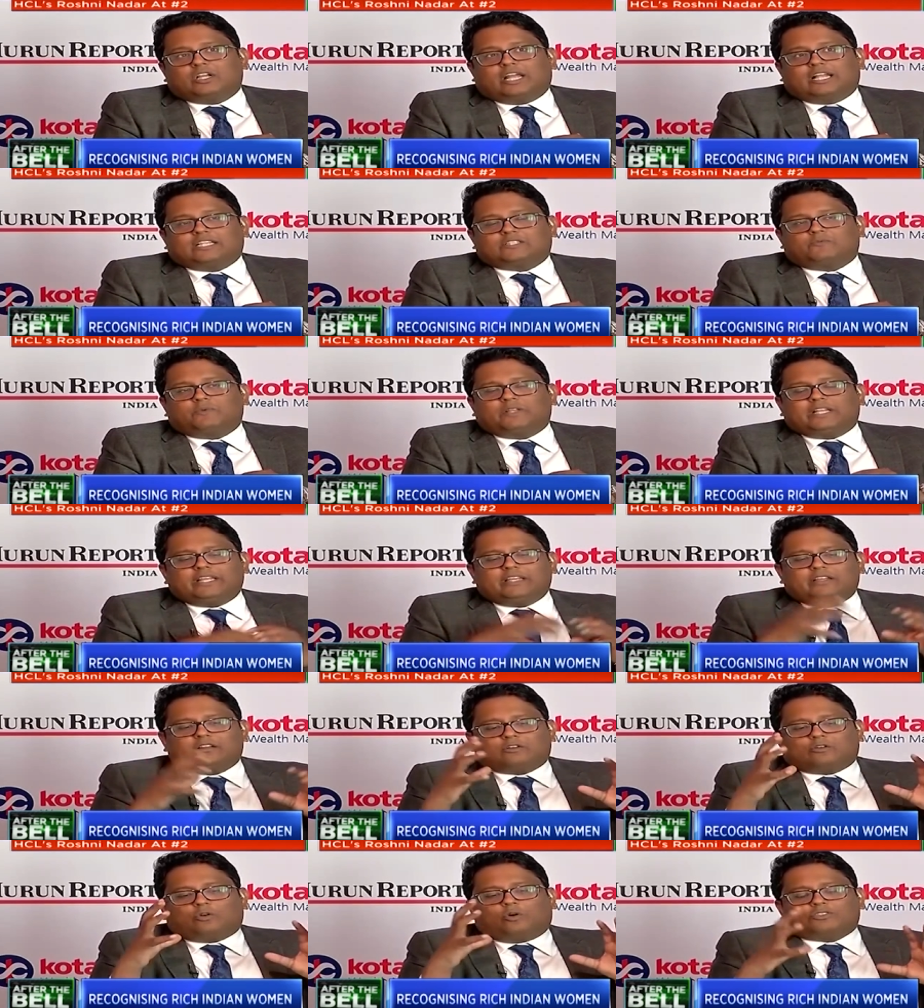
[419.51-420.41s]
it's
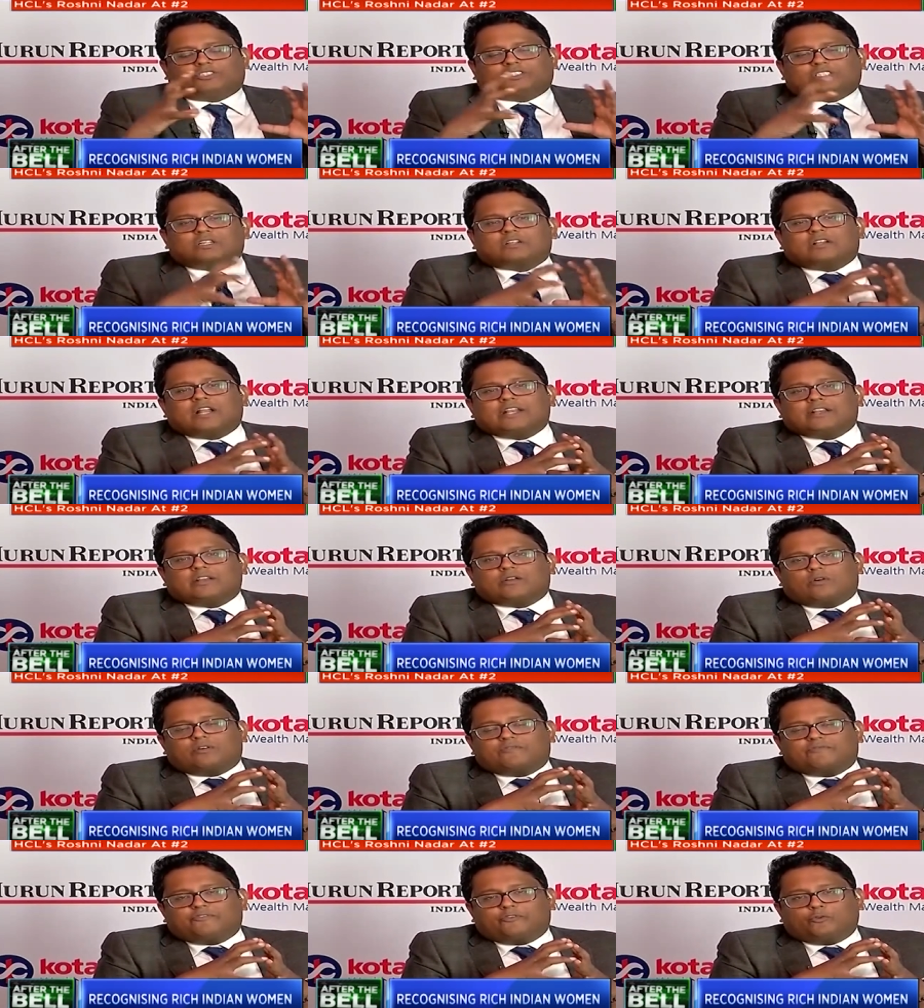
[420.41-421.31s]
very concentrated
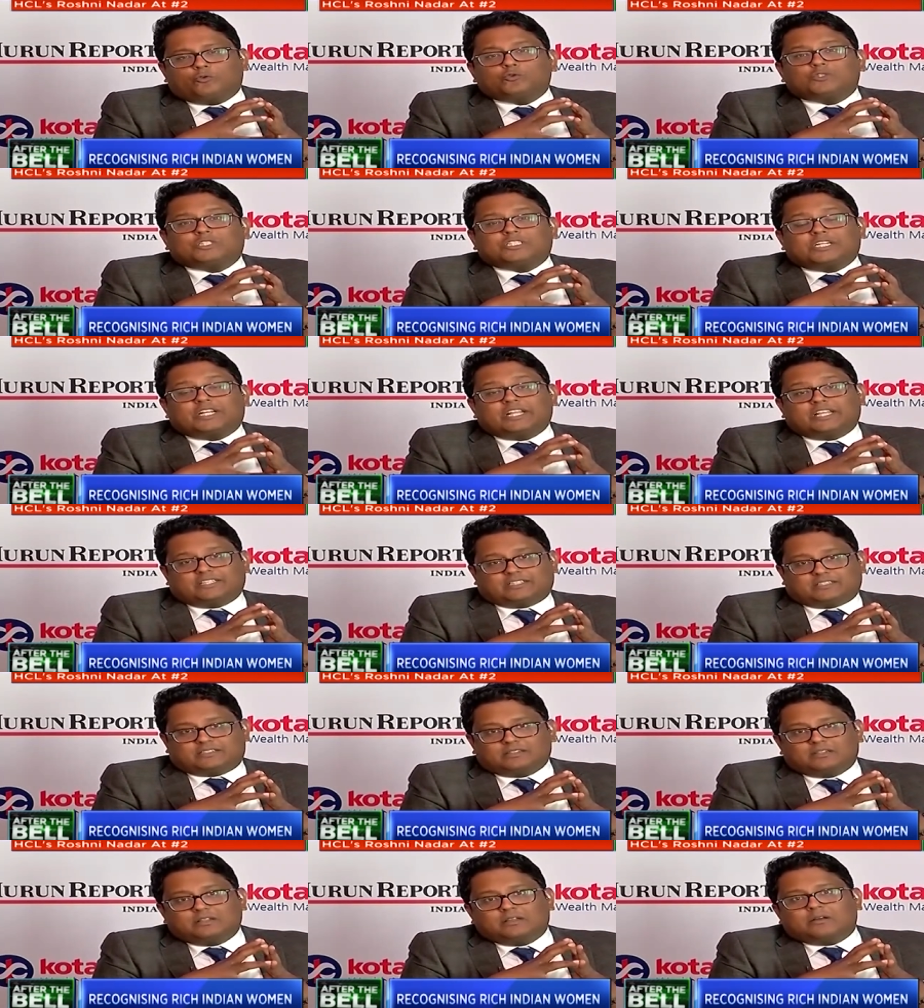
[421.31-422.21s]
on few
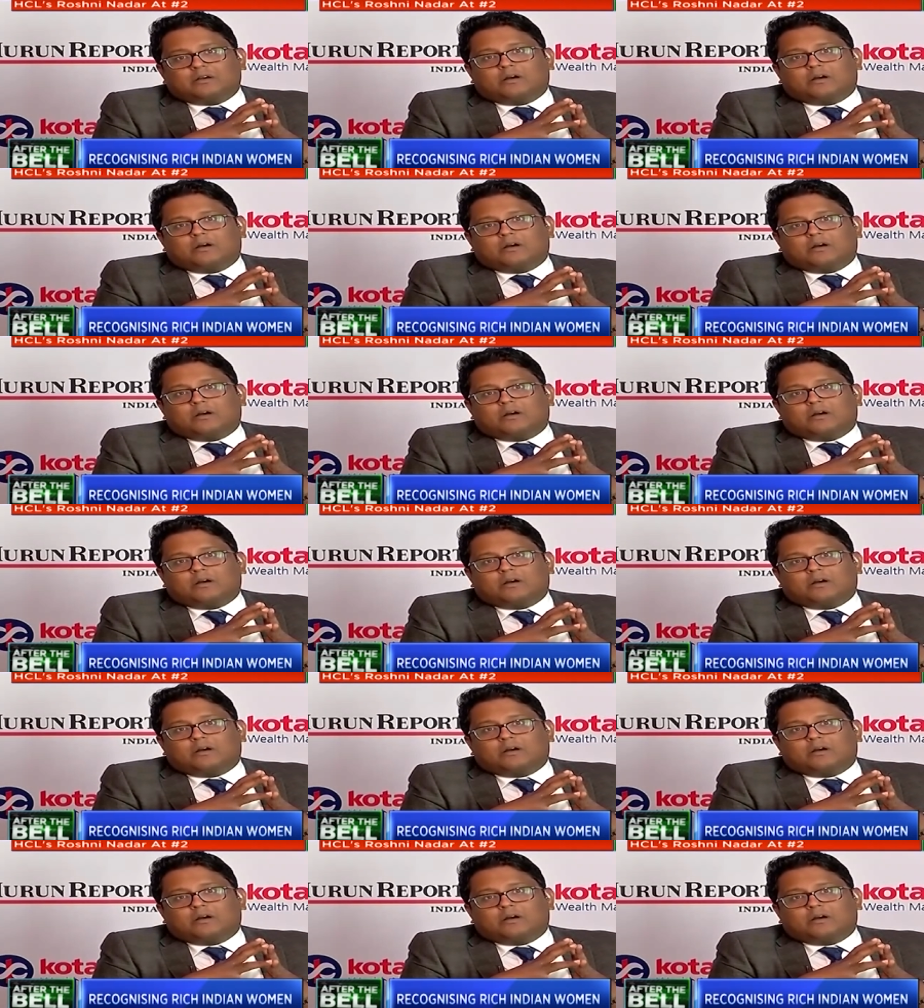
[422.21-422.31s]
cities.